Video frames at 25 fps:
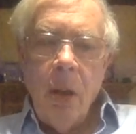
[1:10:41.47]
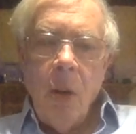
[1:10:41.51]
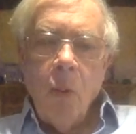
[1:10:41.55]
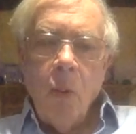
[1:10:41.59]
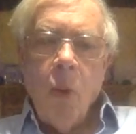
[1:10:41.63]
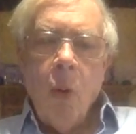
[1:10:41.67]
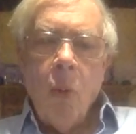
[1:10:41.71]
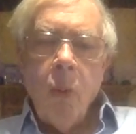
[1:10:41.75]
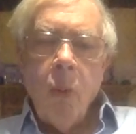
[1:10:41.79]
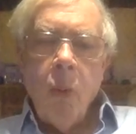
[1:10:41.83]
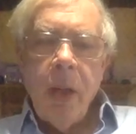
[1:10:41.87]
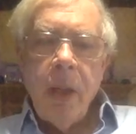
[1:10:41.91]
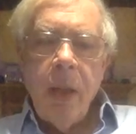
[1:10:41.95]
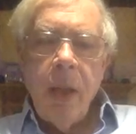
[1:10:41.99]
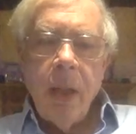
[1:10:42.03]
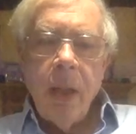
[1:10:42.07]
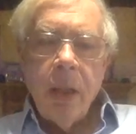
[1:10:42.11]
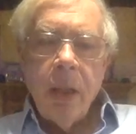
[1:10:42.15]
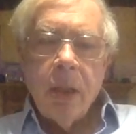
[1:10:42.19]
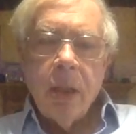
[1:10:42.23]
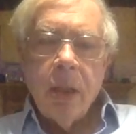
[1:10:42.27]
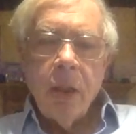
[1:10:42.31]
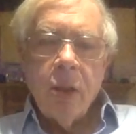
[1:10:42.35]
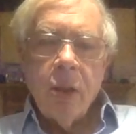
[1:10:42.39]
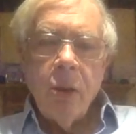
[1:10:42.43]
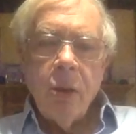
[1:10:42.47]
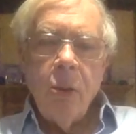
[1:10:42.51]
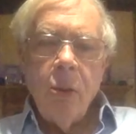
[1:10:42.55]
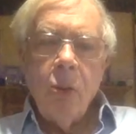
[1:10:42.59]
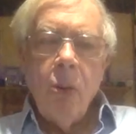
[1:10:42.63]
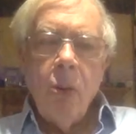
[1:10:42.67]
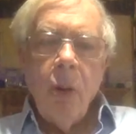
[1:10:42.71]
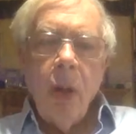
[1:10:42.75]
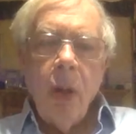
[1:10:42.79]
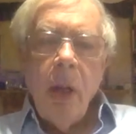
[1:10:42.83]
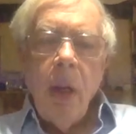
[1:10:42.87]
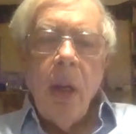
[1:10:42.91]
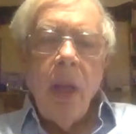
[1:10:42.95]
What we need to
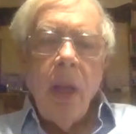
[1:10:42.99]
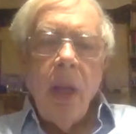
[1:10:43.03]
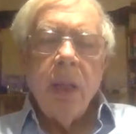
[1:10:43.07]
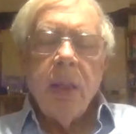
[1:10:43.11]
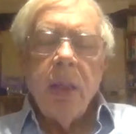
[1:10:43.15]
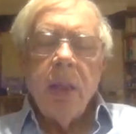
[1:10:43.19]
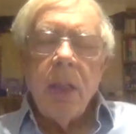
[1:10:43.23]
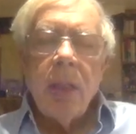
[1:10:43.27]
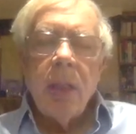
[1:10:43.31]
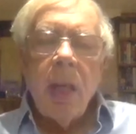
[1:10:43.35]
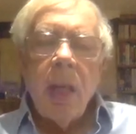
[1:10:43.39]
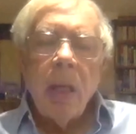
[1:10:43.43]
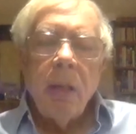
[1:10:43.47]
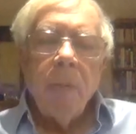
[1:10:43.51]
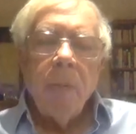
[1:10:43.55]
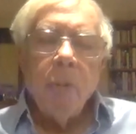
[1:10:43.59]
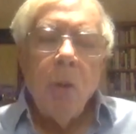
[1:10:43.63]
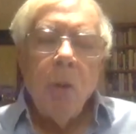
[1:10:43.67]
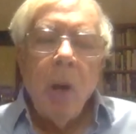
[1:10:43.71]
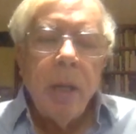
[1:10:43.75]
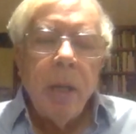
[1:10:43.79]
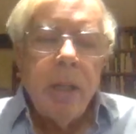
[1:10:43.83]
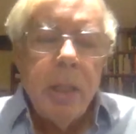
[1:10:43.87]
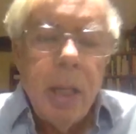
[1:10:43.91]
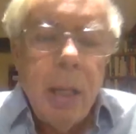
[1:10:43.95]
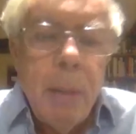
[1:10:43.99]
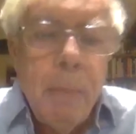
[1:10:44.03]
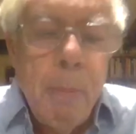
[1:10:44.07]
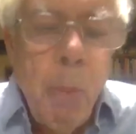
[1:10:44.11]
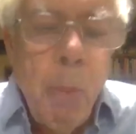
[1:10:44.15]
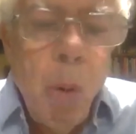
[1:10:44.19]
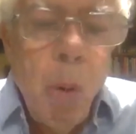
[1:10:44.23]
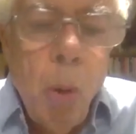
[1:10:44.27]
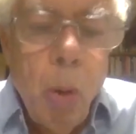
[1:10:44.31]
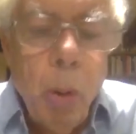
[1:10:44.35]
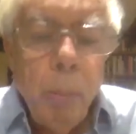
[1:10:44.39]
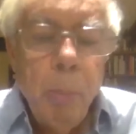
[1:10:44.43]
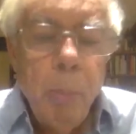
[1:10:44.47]
do is, instead of writing
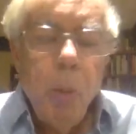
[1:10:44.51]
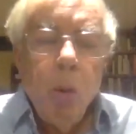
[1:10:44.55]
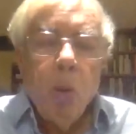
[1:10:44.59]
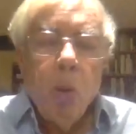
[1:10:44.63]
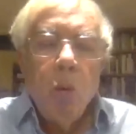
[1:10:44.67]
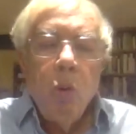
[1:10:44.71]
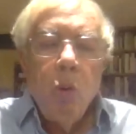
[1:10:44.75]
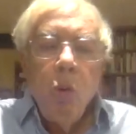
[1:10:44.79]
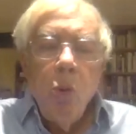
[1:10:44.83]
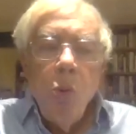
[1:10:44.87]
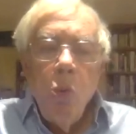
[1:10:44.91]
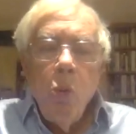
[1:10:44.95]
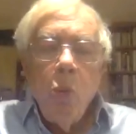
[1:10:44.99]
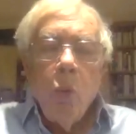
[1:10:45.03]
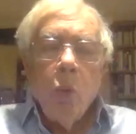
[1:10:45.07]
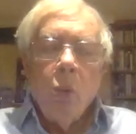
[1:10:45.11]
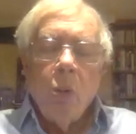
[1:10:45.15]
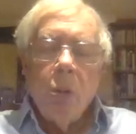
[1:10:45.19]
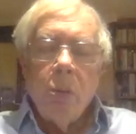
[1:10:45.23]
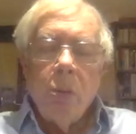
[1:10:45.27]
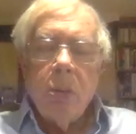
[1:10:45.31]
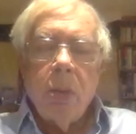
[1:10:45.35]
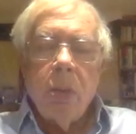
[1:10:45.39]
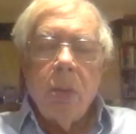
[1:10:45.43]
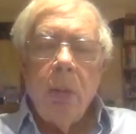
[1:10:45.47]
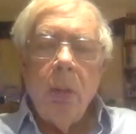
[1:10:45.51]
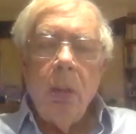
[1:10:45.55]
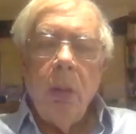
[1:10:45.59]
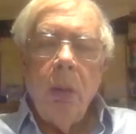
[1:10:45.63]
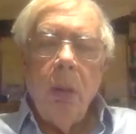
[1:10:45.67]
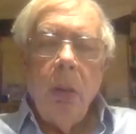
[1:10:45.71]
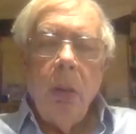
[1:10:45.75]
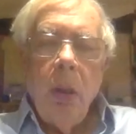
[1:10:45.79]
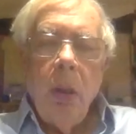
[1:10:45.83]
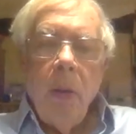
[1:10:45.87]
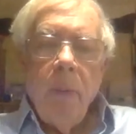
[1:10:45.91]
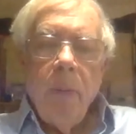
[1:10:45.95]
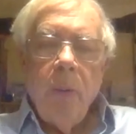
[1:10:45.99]
more and more rules
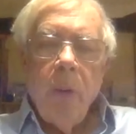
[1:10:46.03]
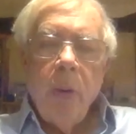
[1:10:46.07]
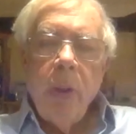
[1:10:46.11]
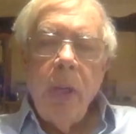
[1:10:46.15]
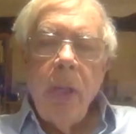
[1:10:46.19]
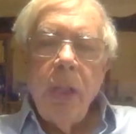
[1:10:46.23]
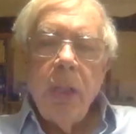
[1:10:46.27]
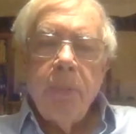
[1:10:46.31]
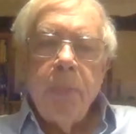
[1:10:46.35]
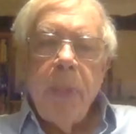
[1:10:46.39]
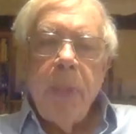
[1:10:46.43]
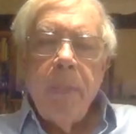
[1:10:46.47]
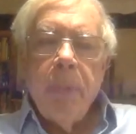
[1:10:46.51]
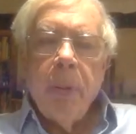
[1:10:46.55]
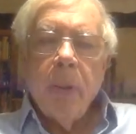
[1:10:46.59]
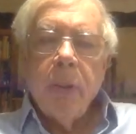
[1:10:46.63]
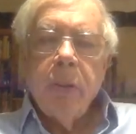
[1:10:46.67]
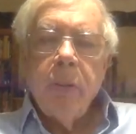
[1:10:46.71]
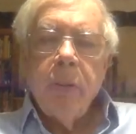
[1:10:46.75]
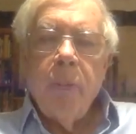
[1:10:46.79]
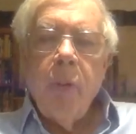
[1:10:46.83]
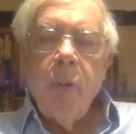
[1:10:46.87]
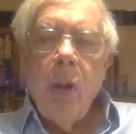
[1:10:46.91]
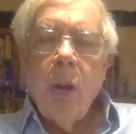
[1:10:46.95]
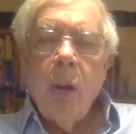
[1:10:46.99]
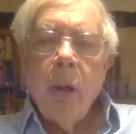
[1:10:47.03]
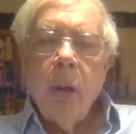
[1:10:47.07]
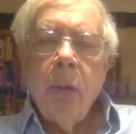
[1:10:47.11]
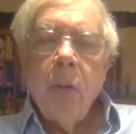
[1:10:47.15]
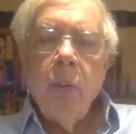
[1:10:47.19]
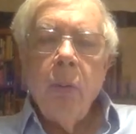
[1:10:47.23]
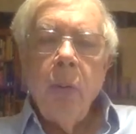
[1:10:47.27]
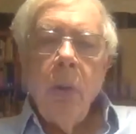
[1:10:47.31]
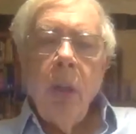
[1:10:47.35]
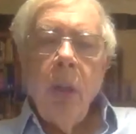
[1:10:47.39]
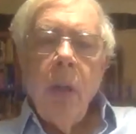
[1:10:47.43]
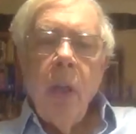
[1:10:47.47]
for these people to follow,